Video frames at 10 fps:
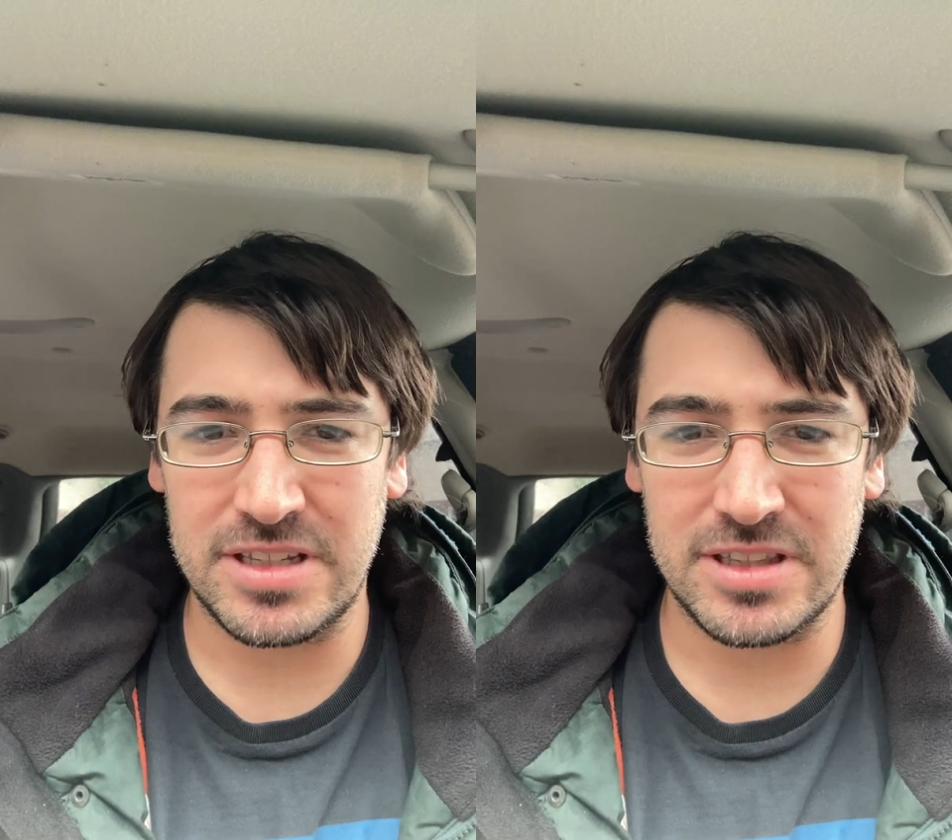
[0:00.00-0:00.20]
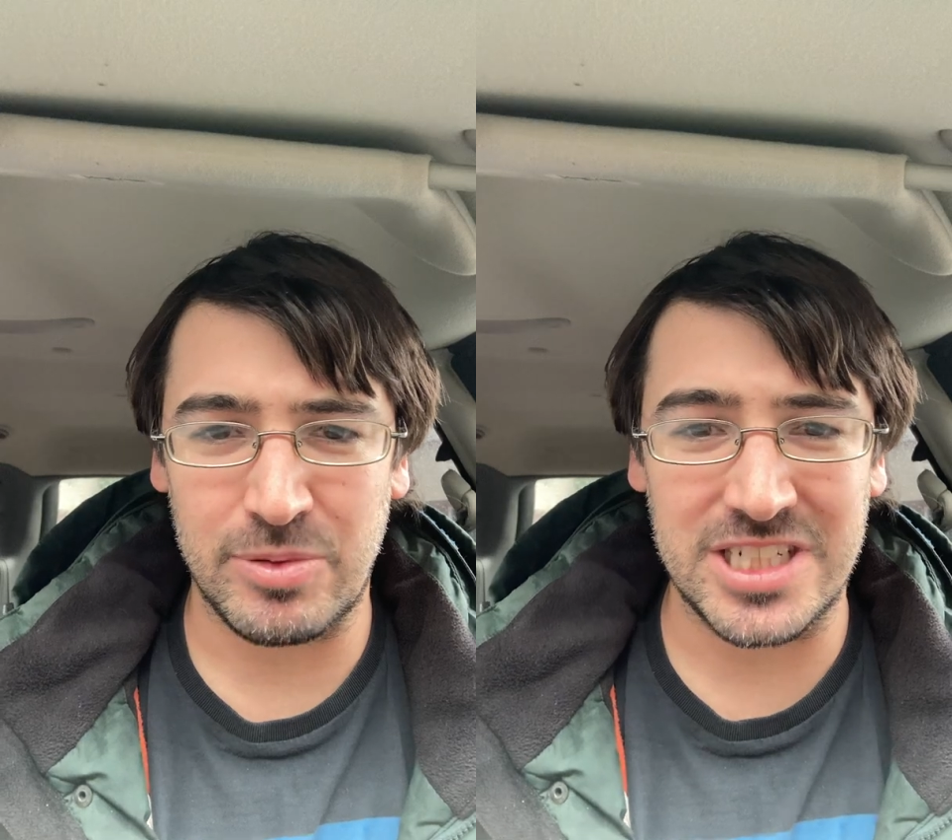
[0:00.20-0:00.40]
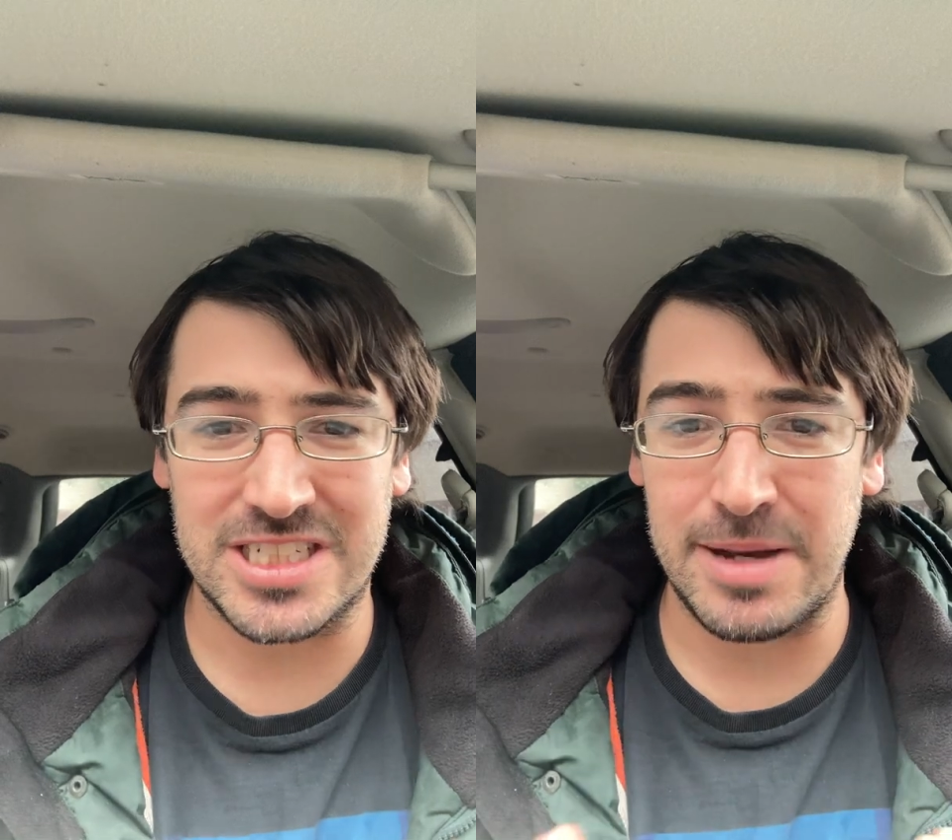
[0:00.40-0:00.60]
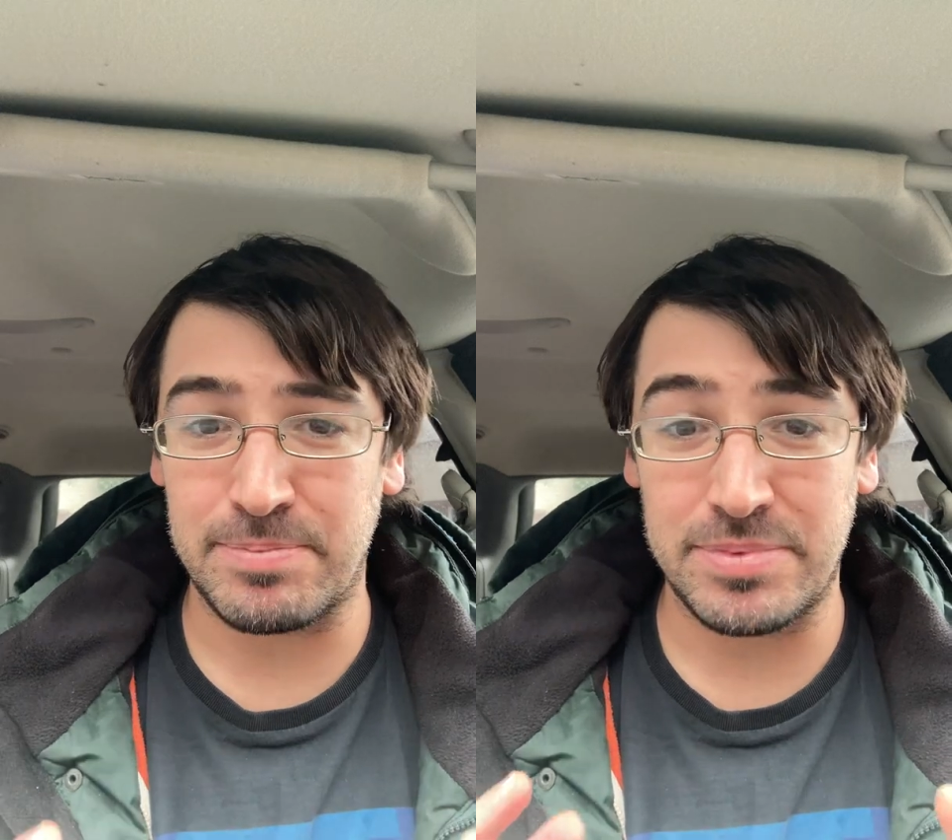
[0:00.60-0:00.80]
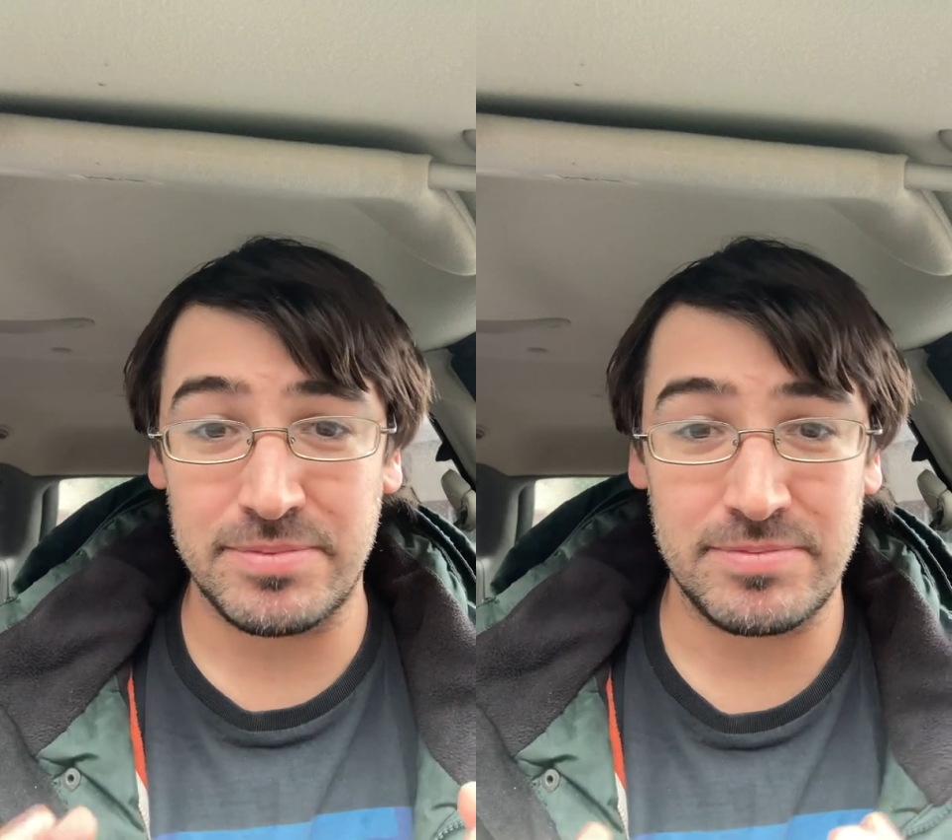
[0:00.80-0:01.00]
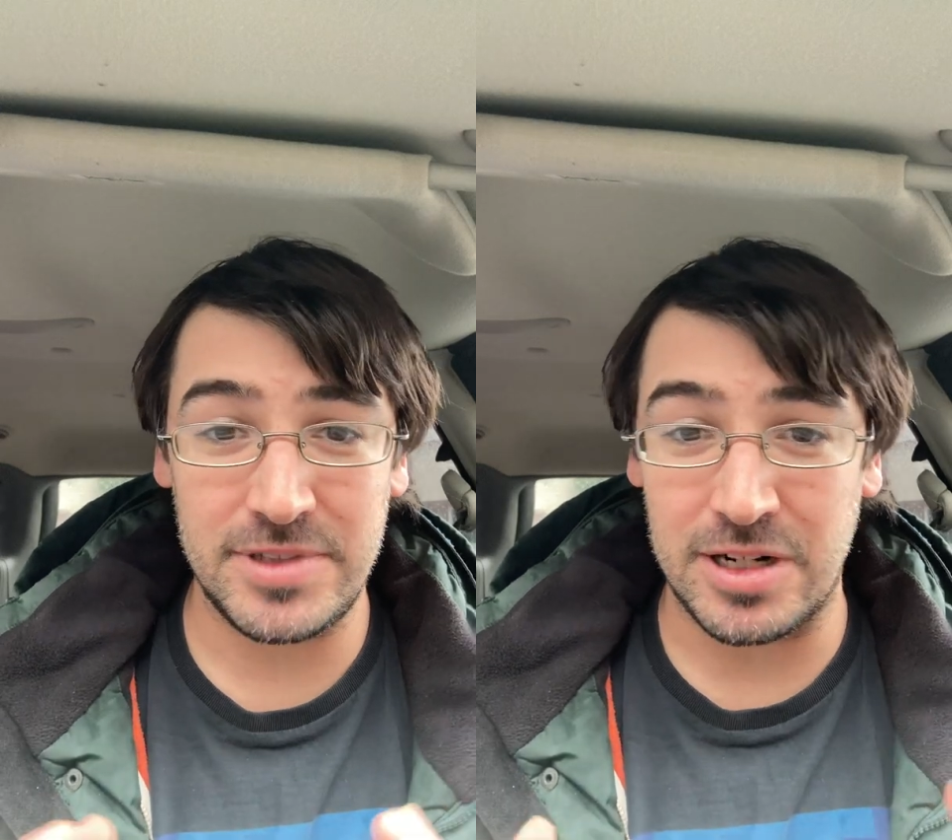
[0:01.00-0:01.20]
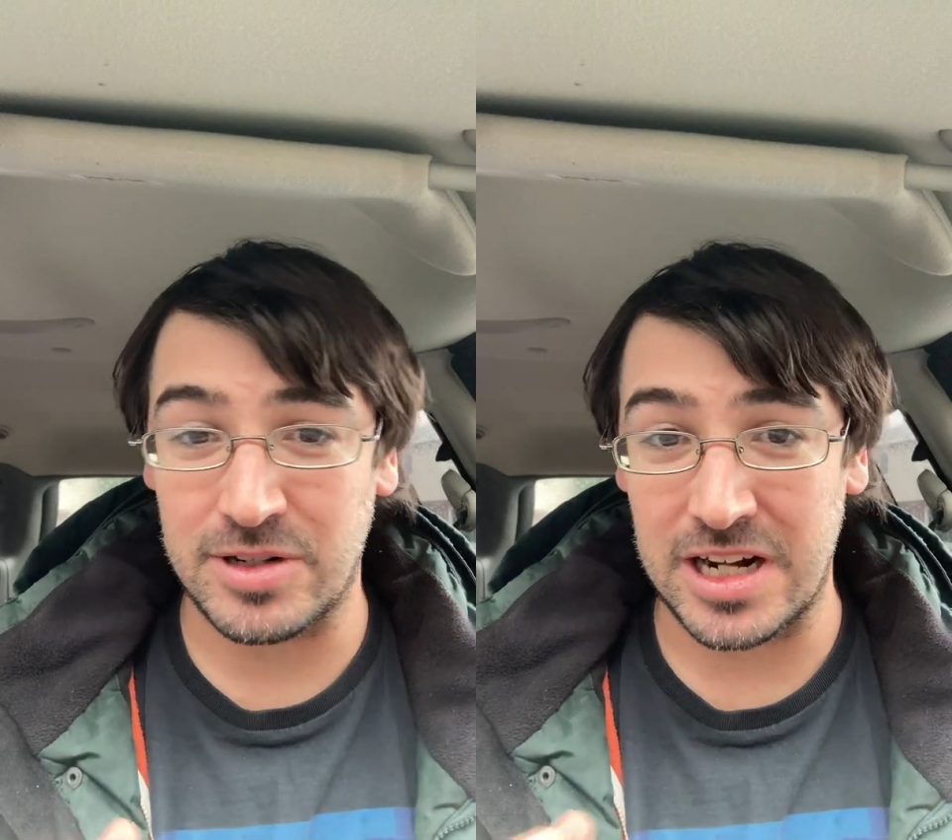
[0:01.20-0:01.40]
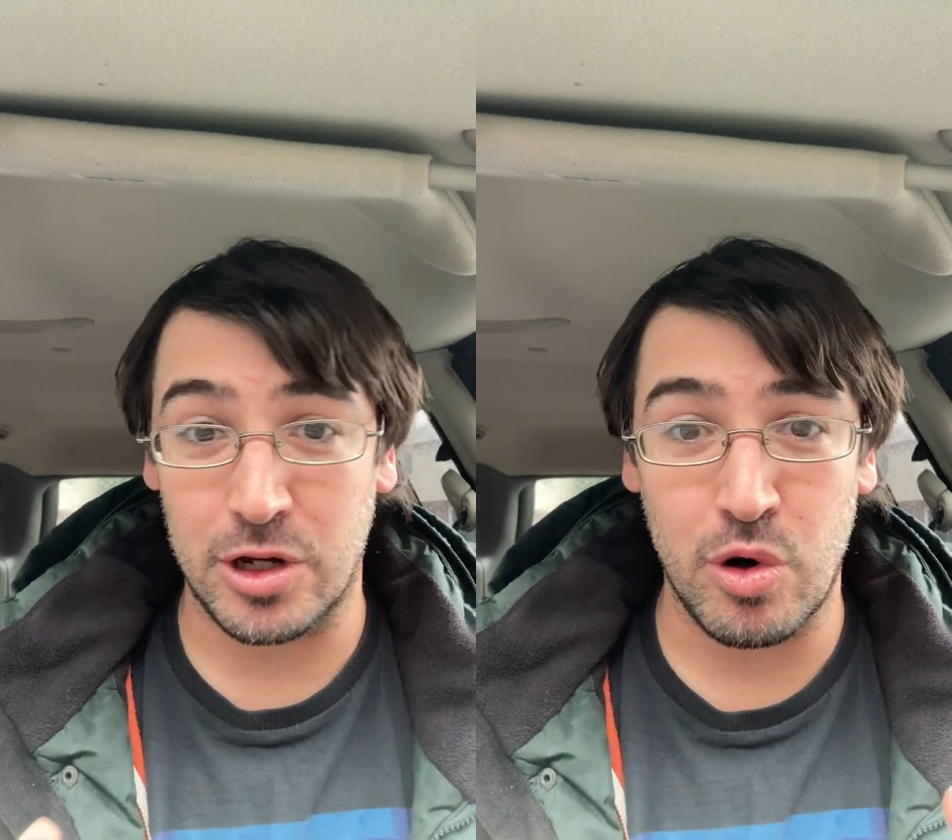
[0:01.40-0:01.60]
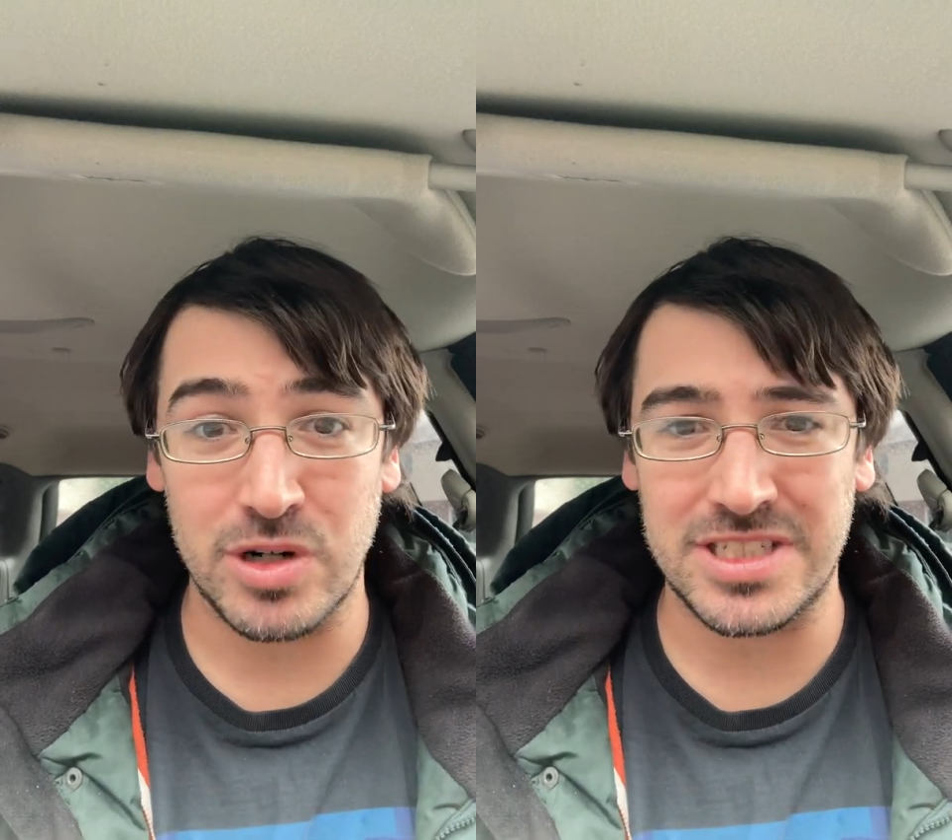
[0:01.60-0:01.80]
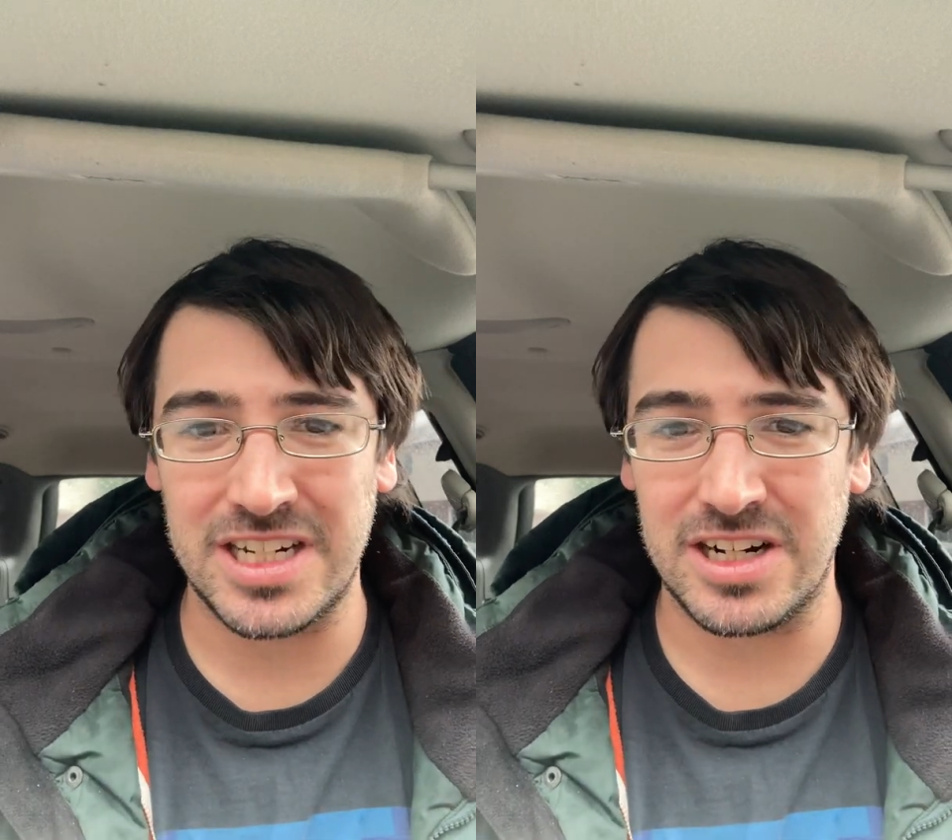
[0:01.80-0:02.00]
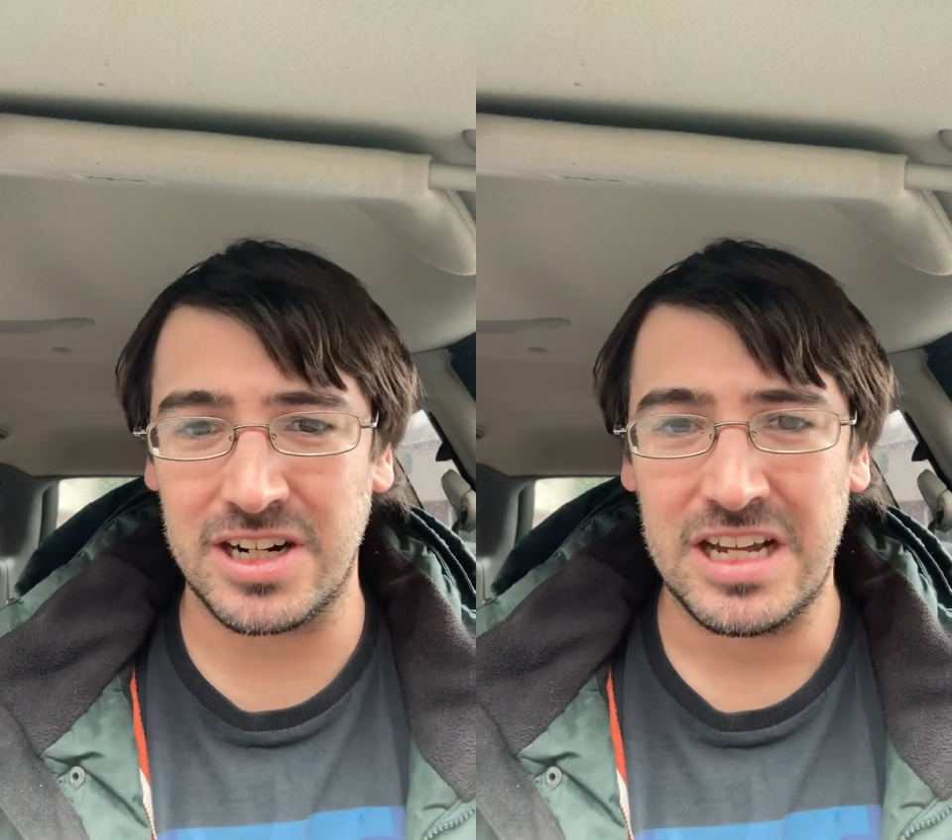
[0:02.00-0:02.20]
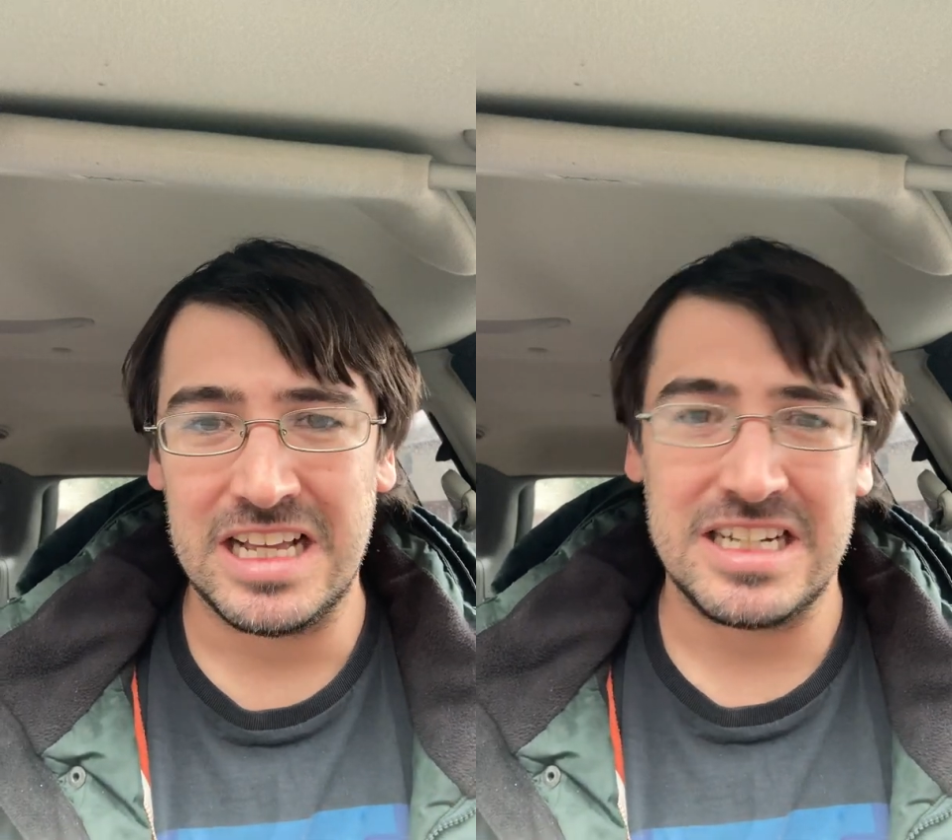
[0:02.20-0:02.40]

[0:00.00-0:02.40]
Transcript: three-step, kind of course here